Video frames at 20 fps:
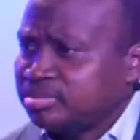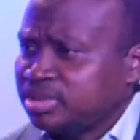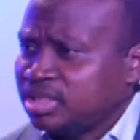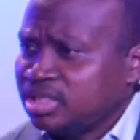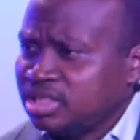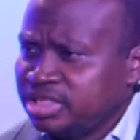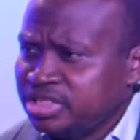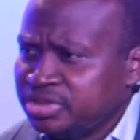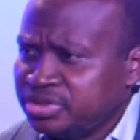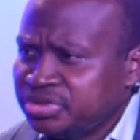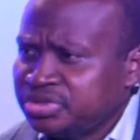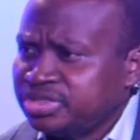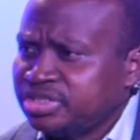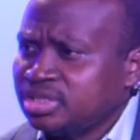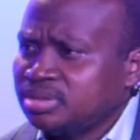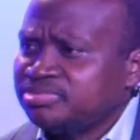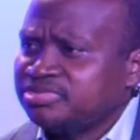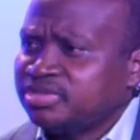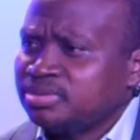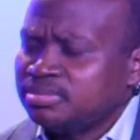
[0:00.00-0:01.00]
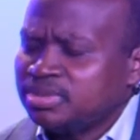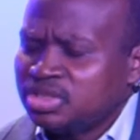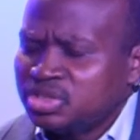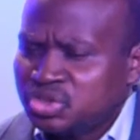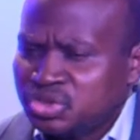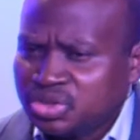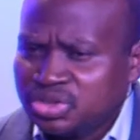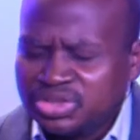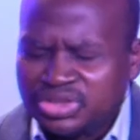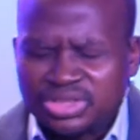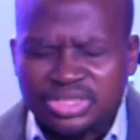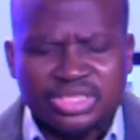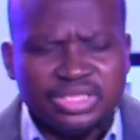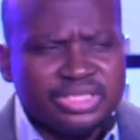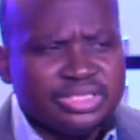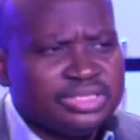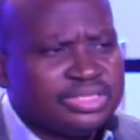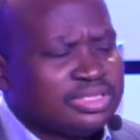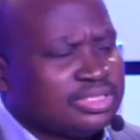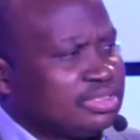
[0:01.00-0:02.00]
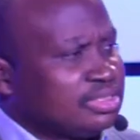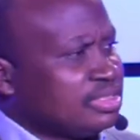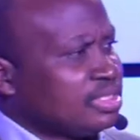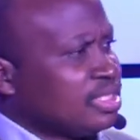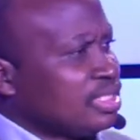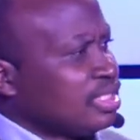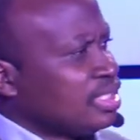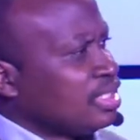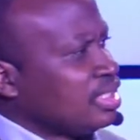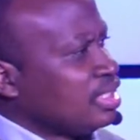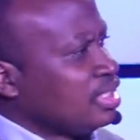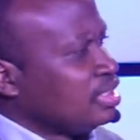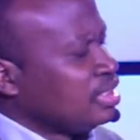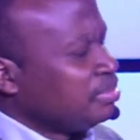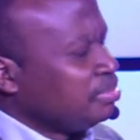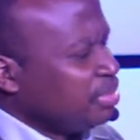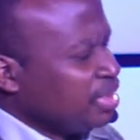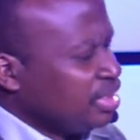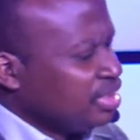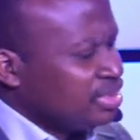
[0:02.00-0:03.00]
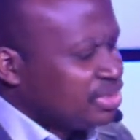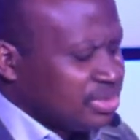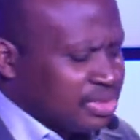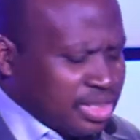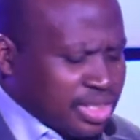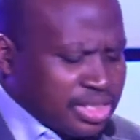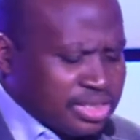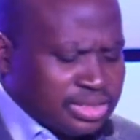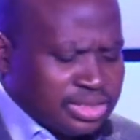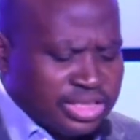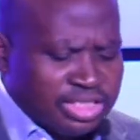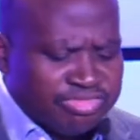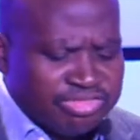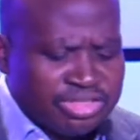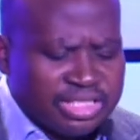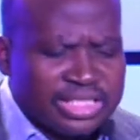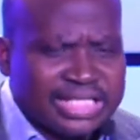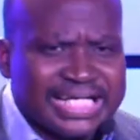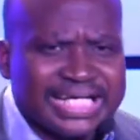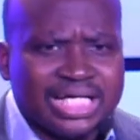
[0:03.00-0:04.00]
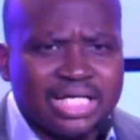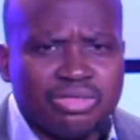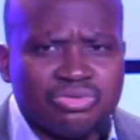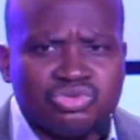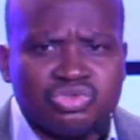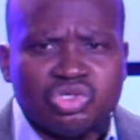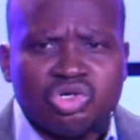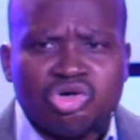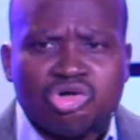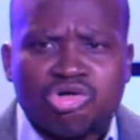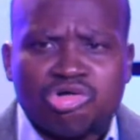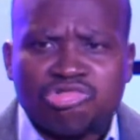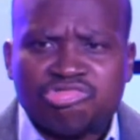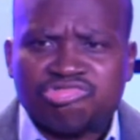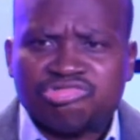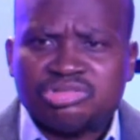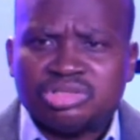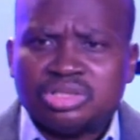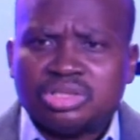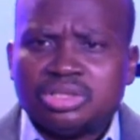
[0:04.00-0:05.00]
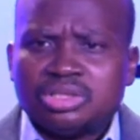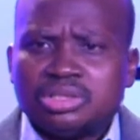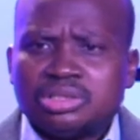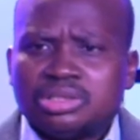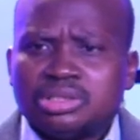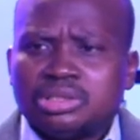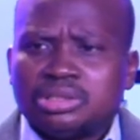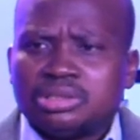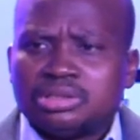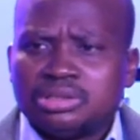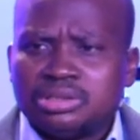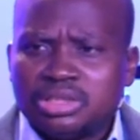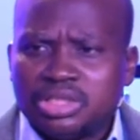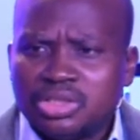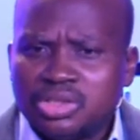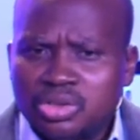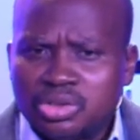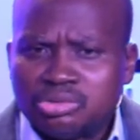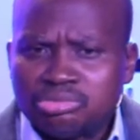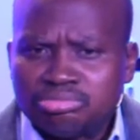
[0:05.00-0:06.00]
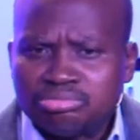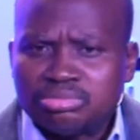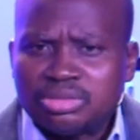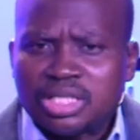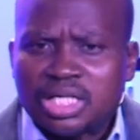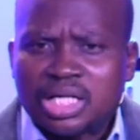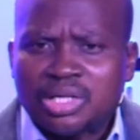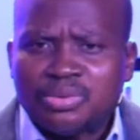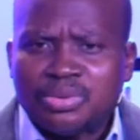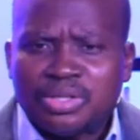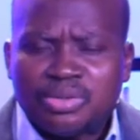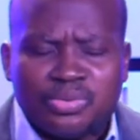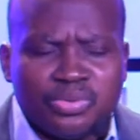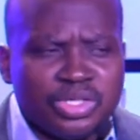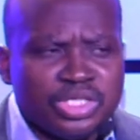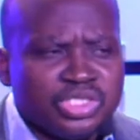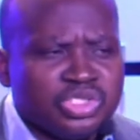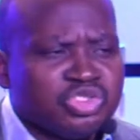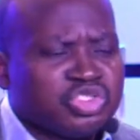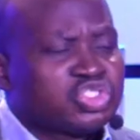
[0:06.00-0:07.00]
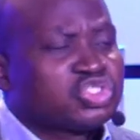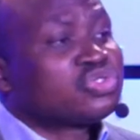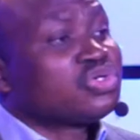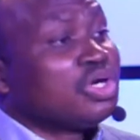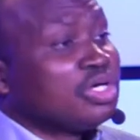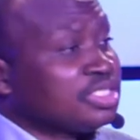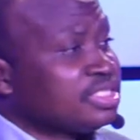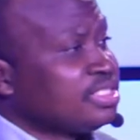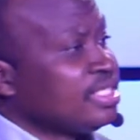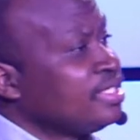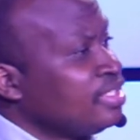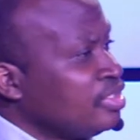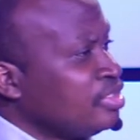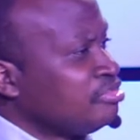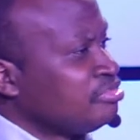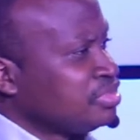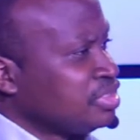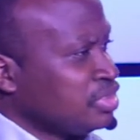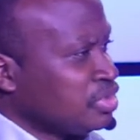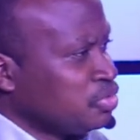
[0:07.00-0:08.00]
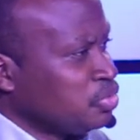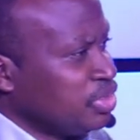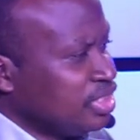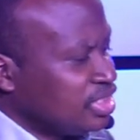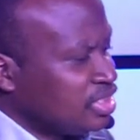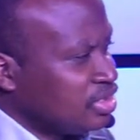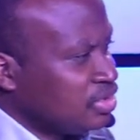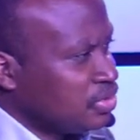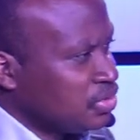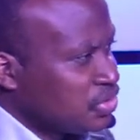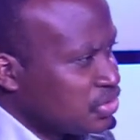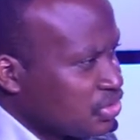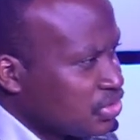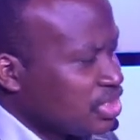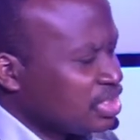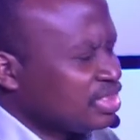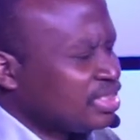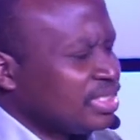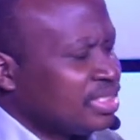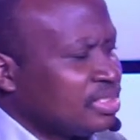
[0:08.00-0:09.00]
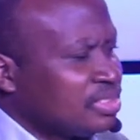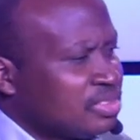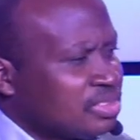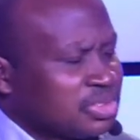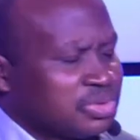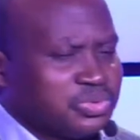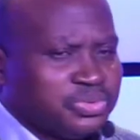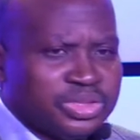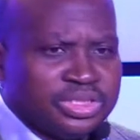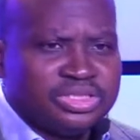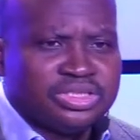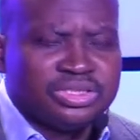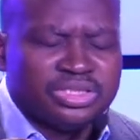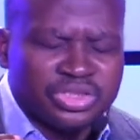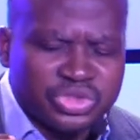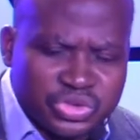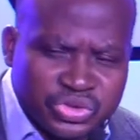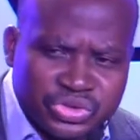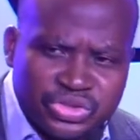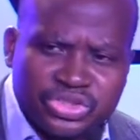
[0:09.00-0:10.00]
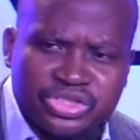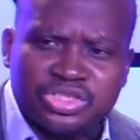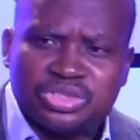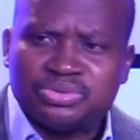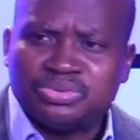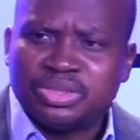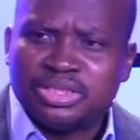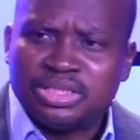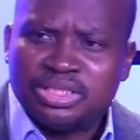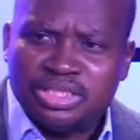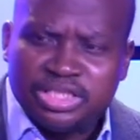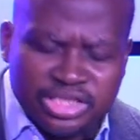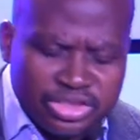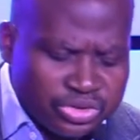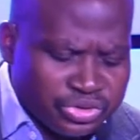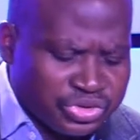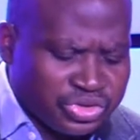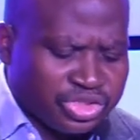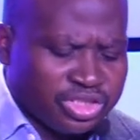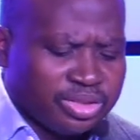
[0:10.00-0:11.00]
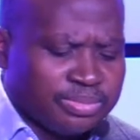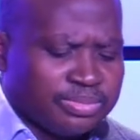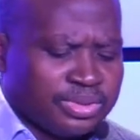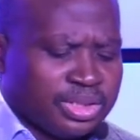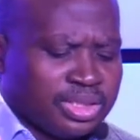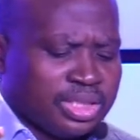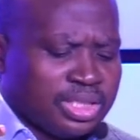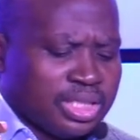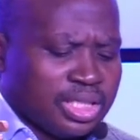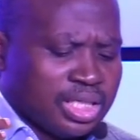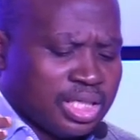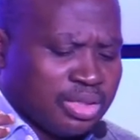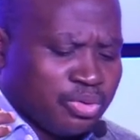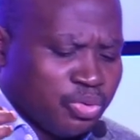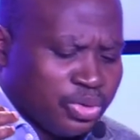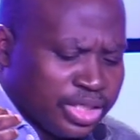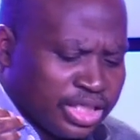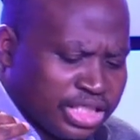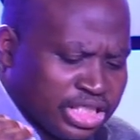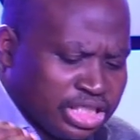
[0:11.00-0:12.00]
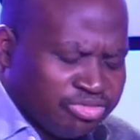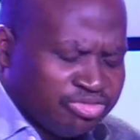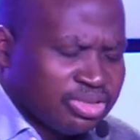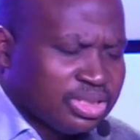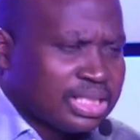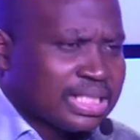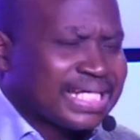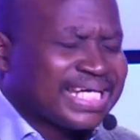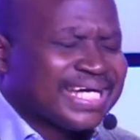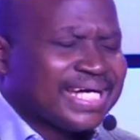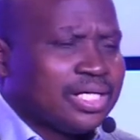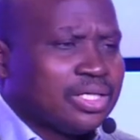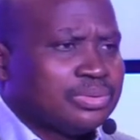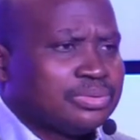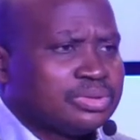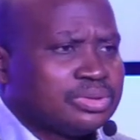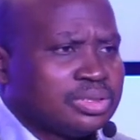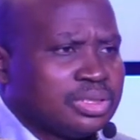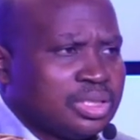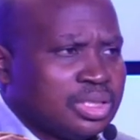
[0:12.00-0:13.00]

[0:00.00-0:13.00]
the leadership, from the trustees, the ministers, giving an account of, what you trusted us with. You trusted us with the church, with the leadership, and we're giving account.